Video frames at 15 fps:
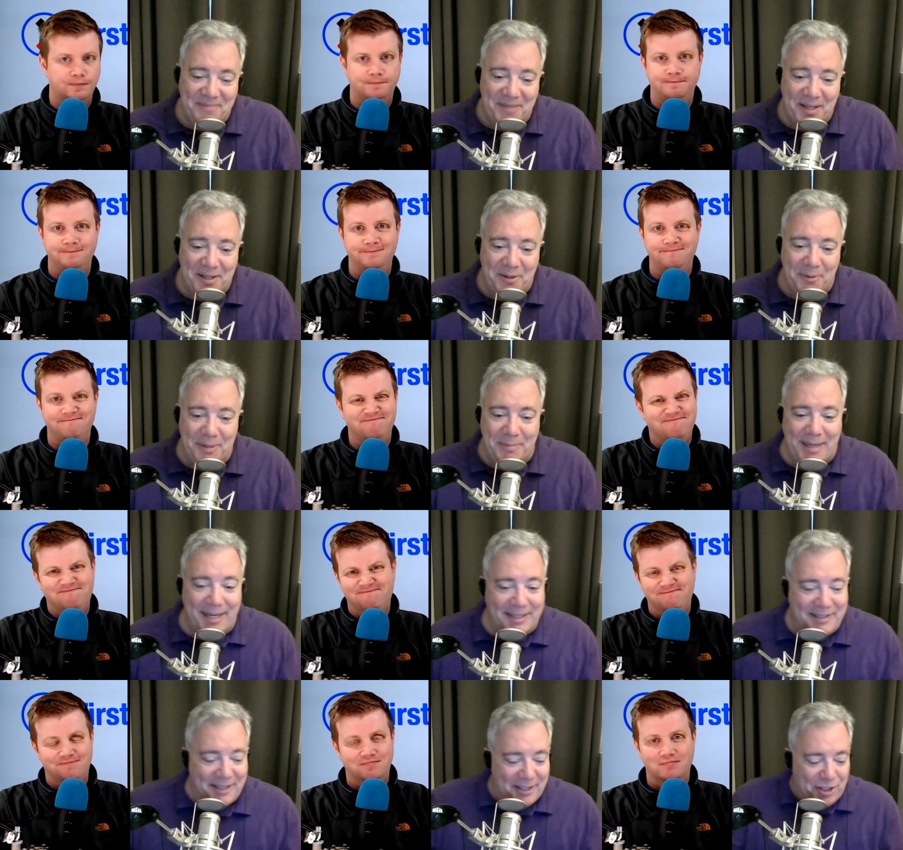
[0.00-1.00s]
Speaker 1: going back
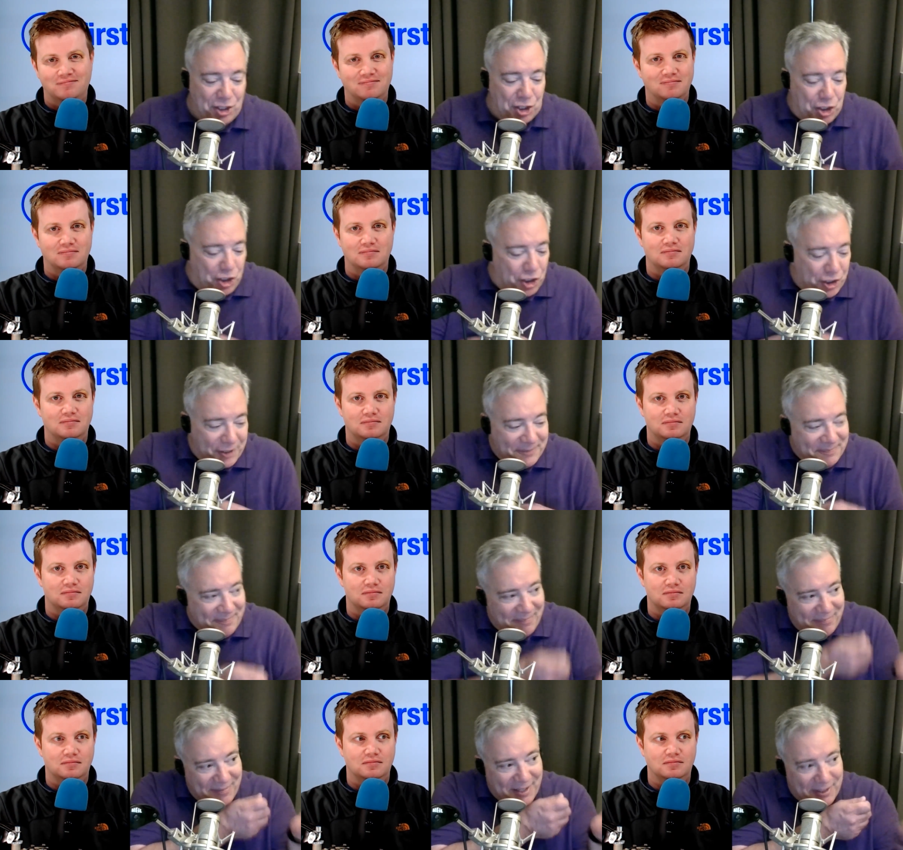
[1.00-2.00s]
to,
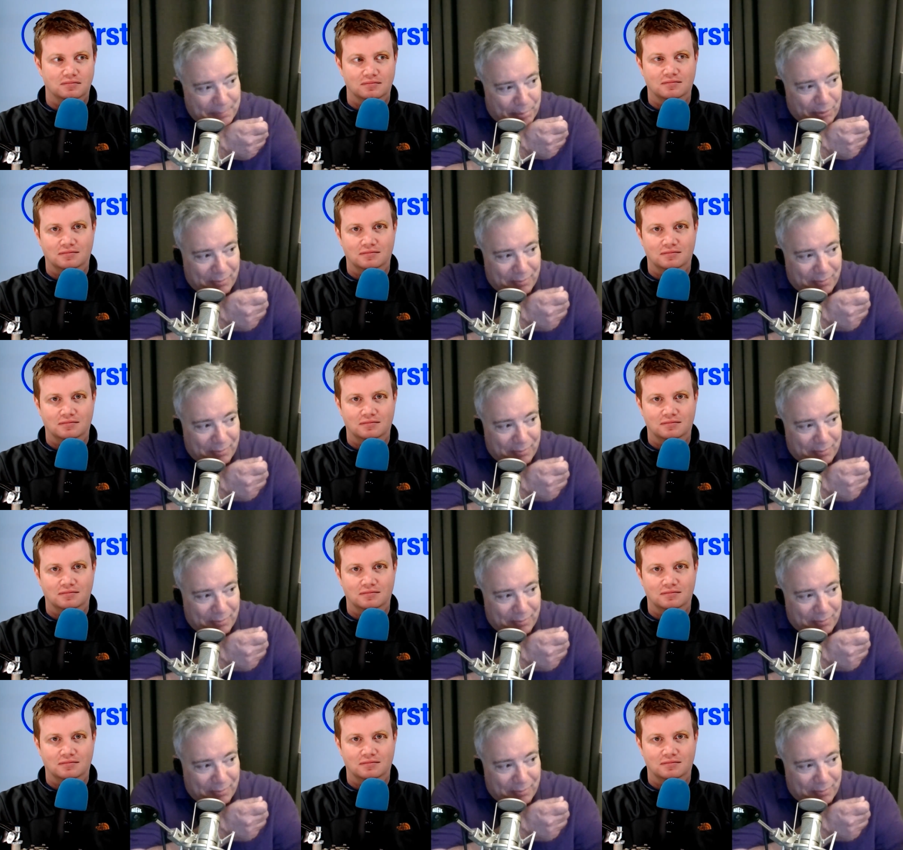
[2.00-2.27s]
mm-hmm.